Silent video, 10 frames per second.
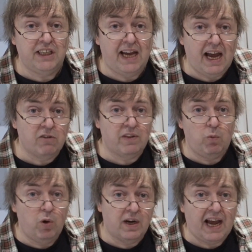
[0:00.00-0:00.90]
how they
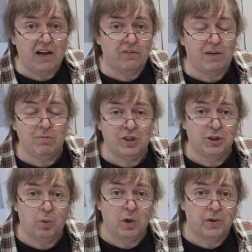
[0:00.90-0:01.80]
work, how the
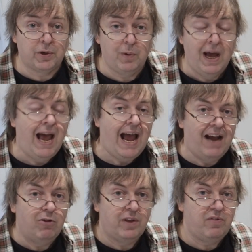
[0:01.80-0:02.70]
images work through,
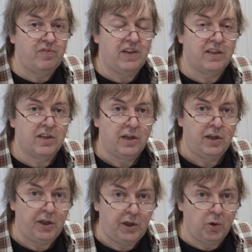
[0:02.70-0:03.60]
how they fit
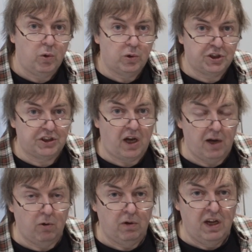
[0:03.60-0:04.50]
your
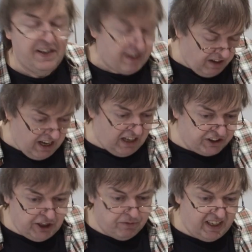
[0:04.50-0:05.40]
style. Now,
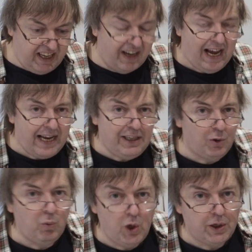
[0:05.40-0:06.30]
generally, I hate
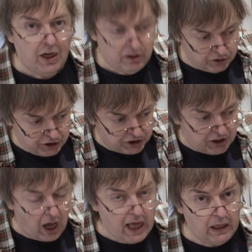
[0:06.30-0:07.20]
the word
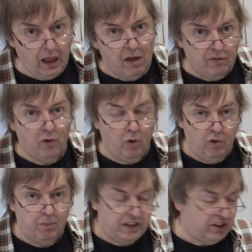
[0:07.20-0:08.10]
style
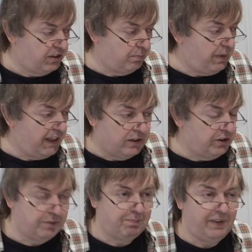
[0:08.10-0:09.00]
for pictures
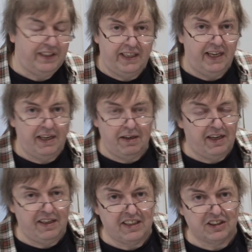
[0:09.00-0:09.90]
because
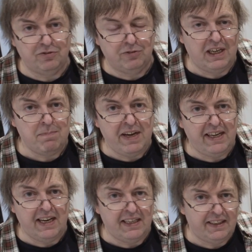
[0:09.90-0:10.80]
it doesn't really
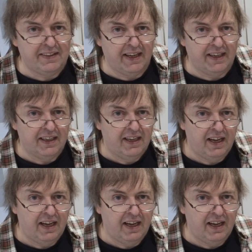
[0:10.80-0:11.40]
mean anything.